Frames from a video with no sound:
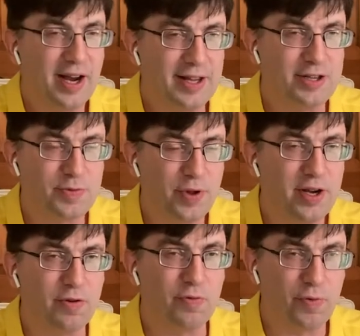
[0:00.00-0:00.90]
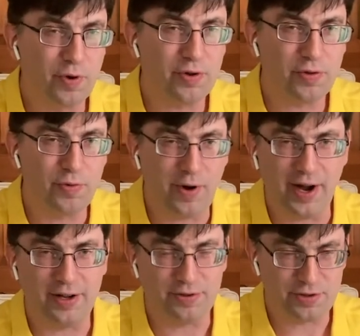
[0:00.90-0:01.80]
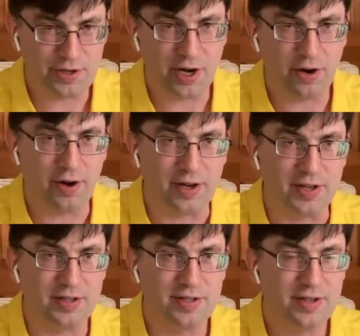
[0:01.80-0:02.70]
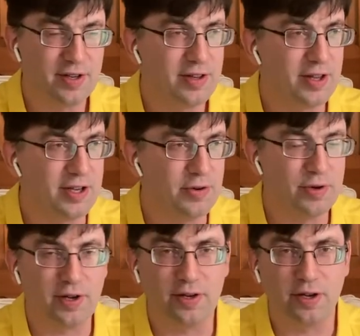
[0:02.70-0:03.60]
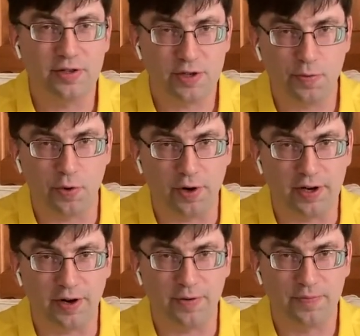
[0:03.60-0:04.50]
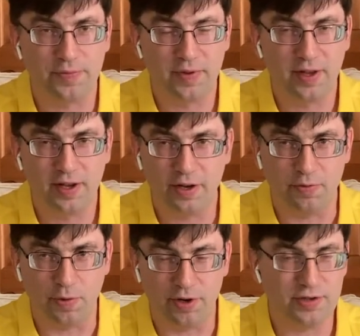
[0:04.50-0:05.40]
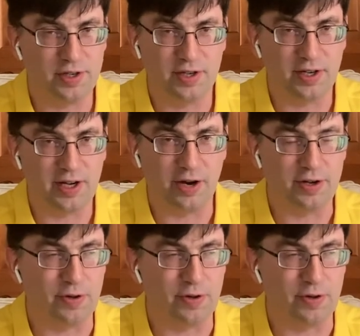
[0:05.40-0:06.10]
And there's plenty of worthwhile charities that you can support here in Washington County.